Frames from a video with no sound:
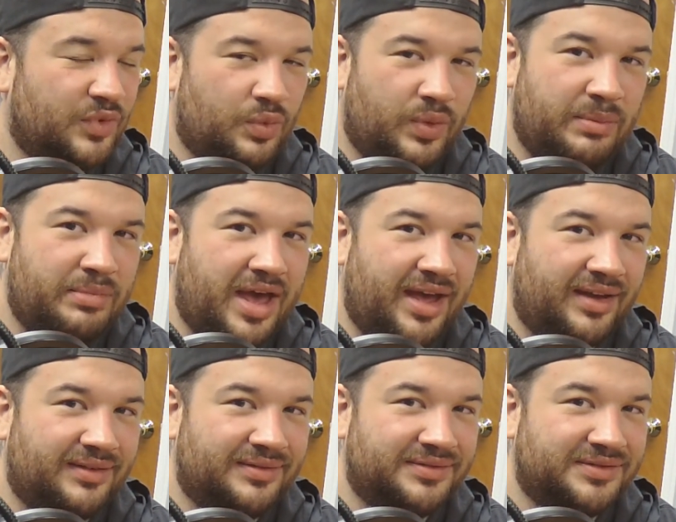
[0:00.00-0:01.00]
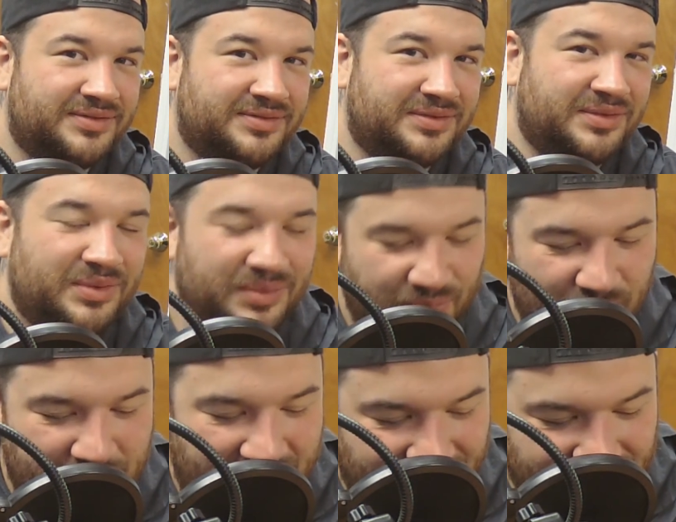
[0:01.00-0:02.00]
We back. We
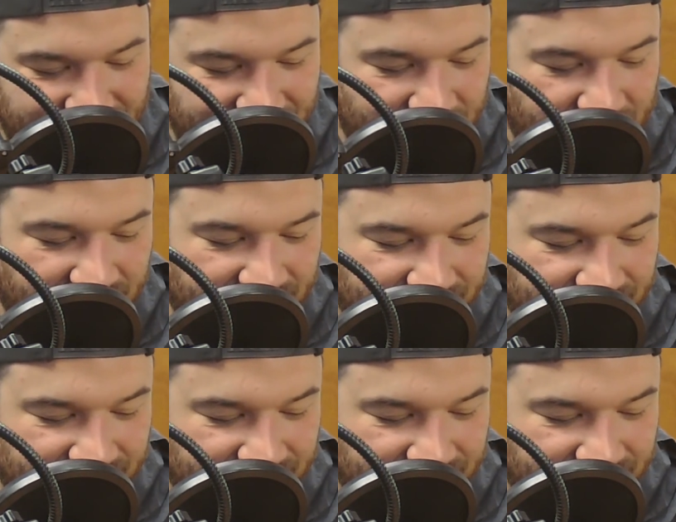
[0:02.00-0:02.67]
back in the studio.